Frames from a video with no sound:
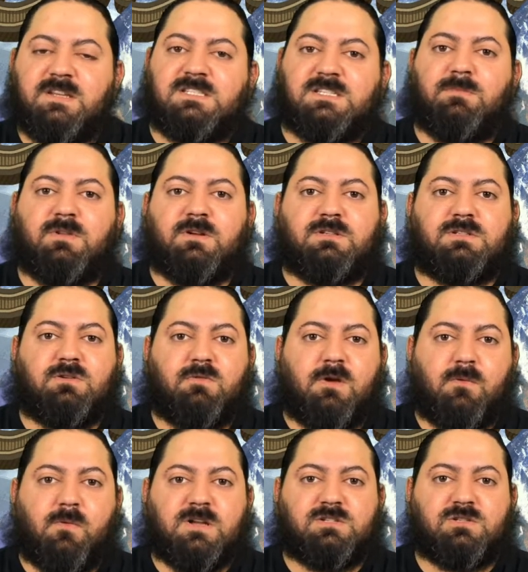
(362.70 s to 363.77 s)
similar to
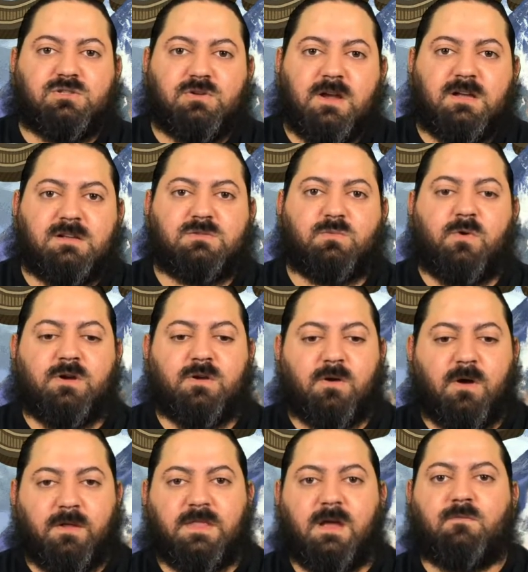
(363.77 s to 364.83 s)
Great Western Trails where
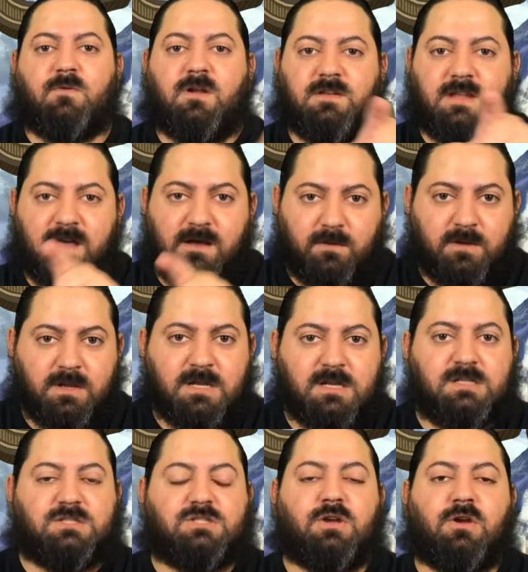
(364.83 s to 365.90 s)
you're on that rondel
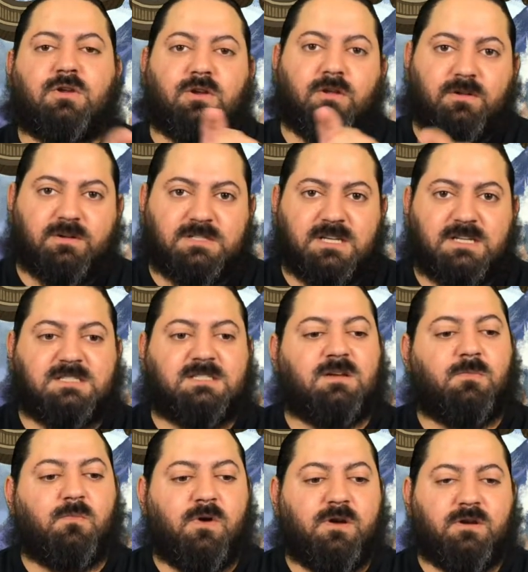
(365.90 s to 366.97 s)
circular
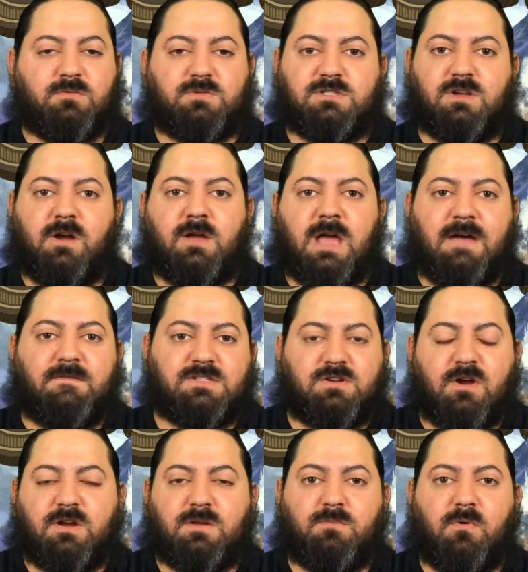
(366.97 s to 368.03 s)
system where you have a
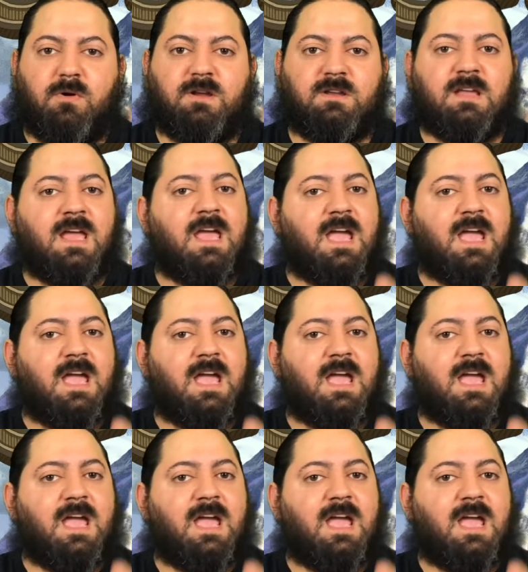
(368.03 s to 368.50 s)
starting point